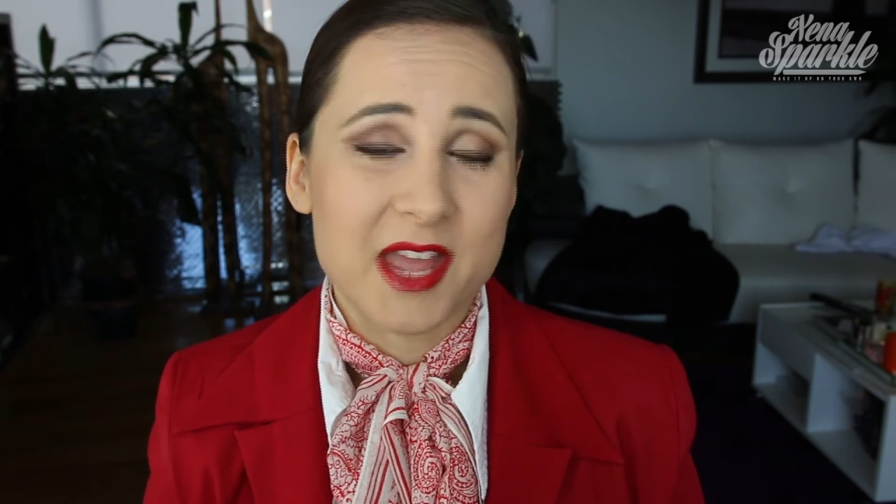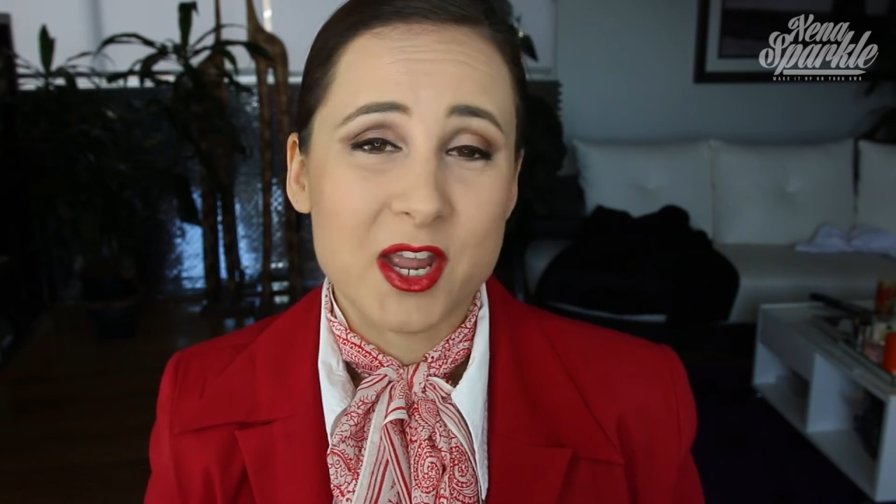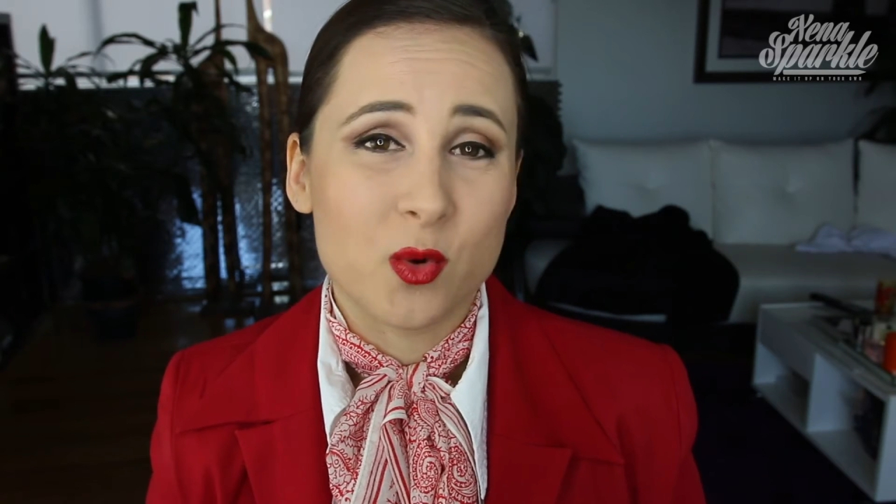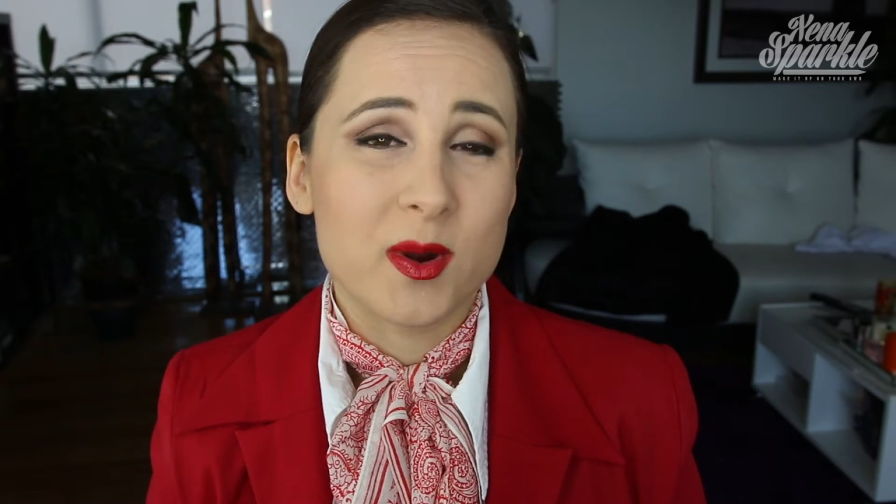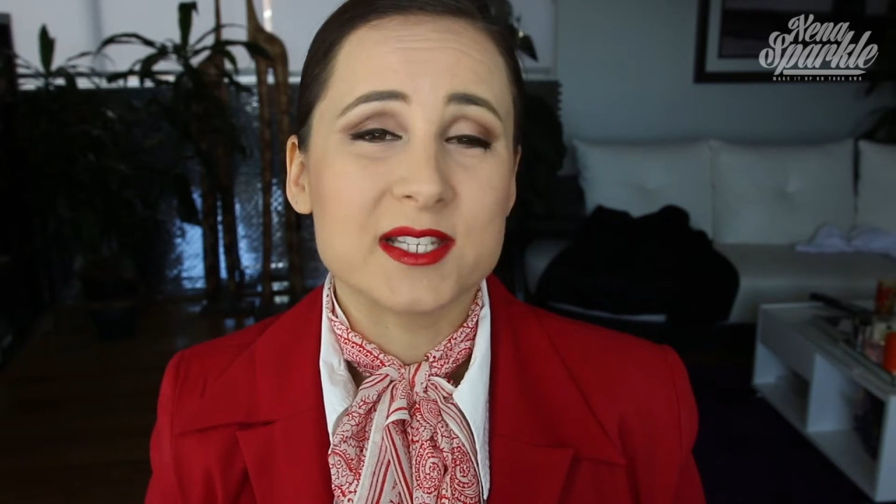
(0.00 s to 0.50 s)
they
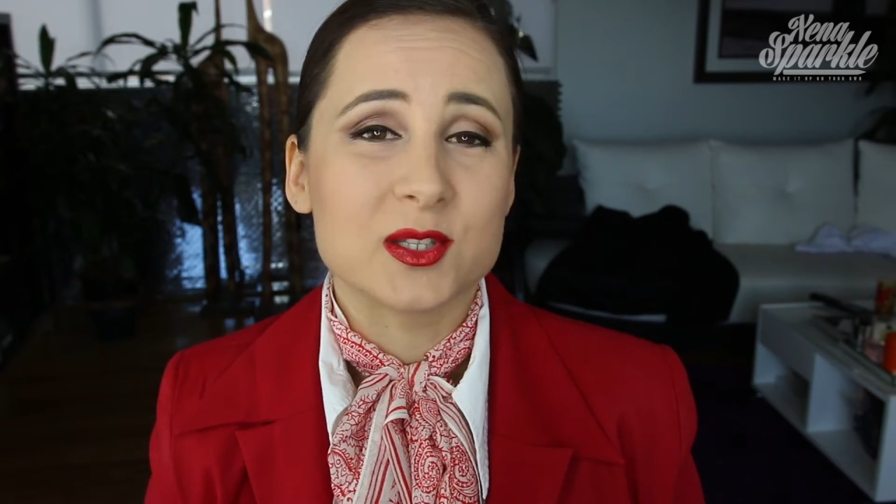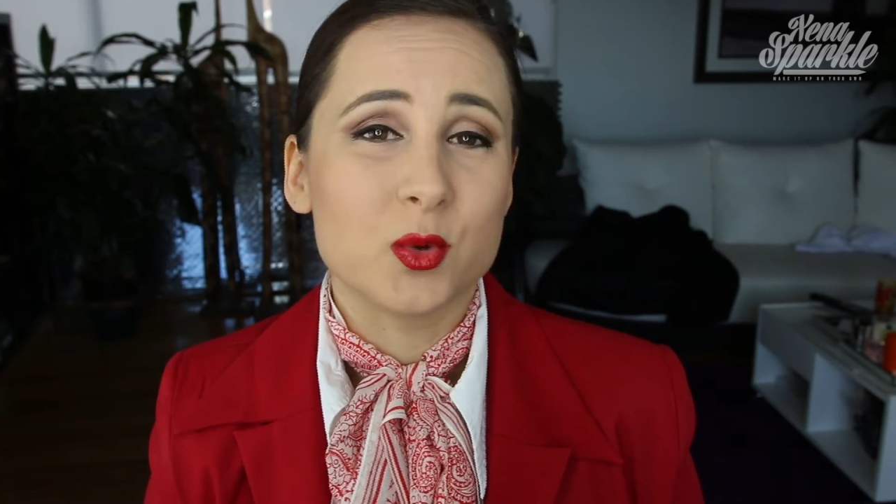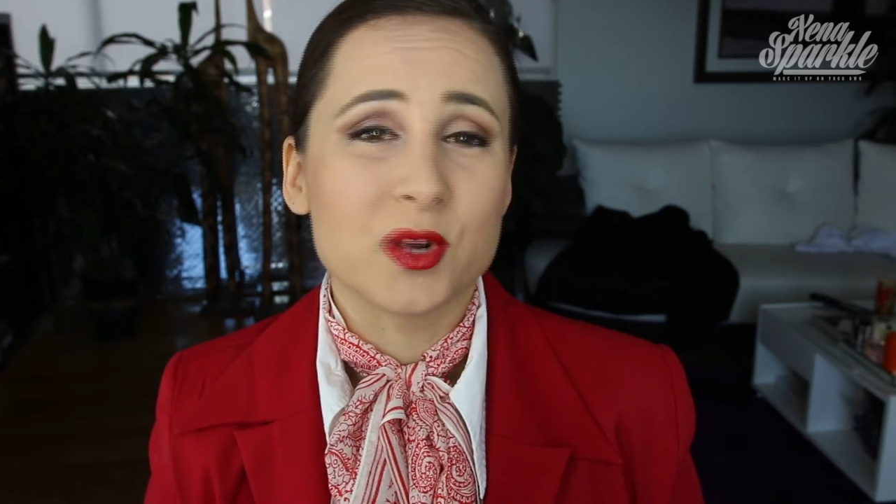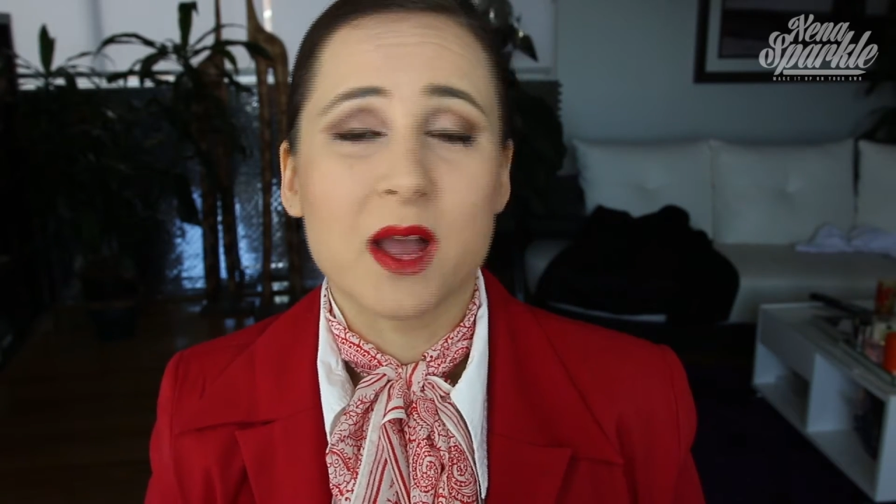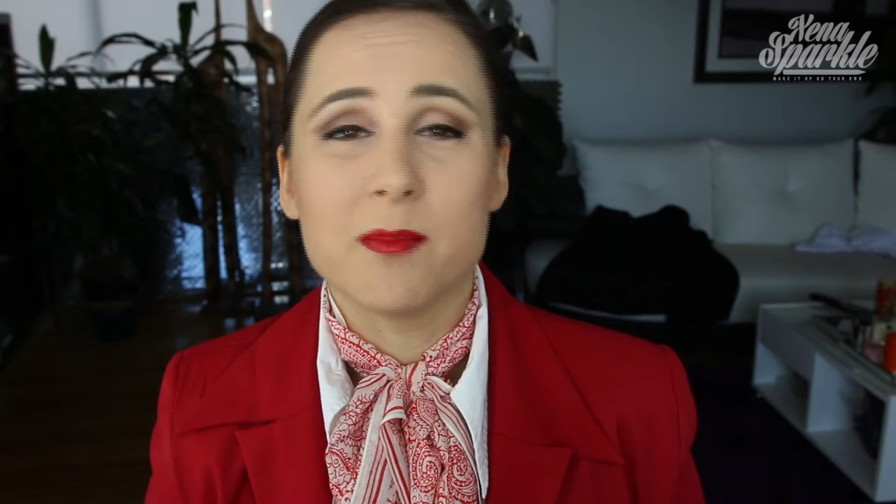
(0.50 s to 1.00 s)
always
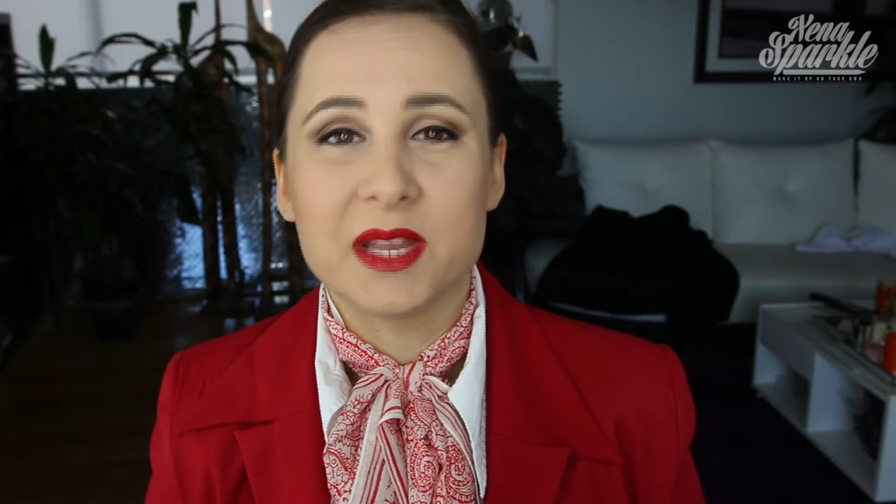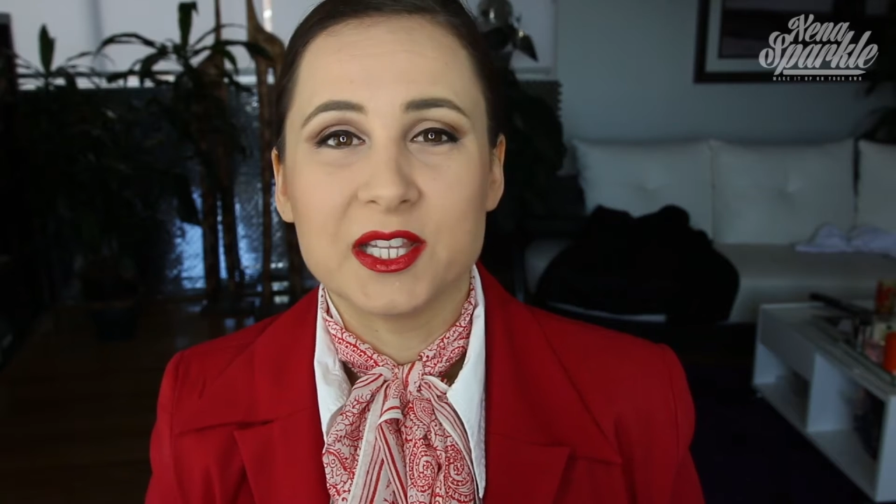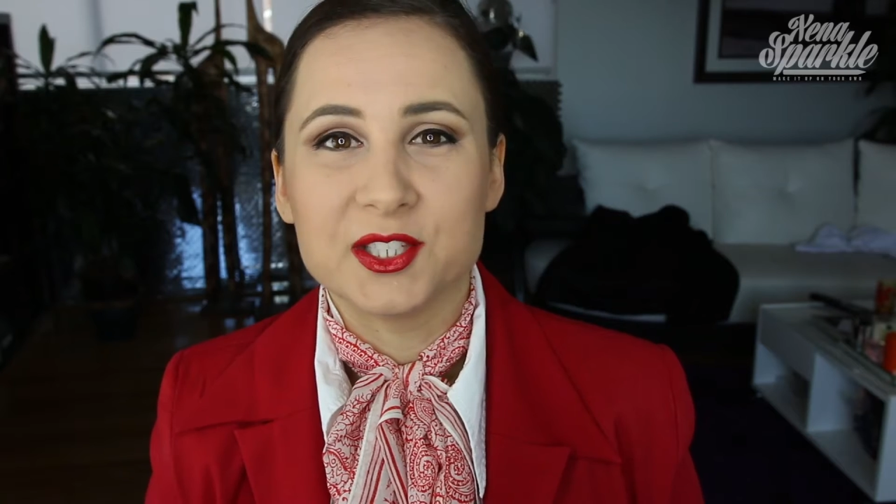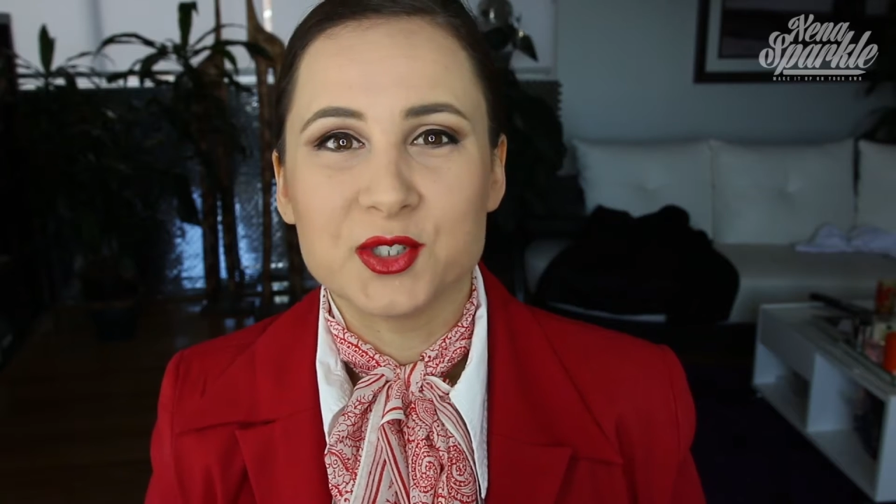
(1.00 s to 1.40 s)
look $1 million,